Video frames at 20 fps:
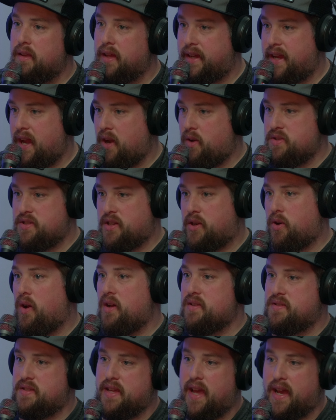that carries
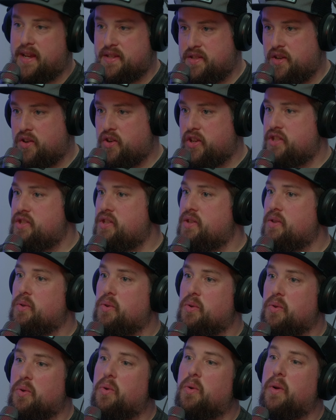across the
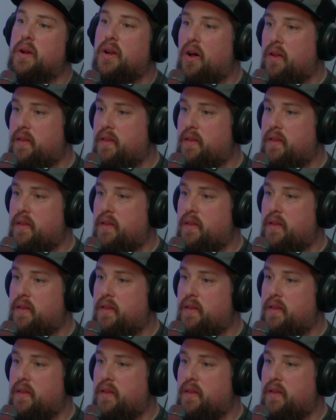X32 and all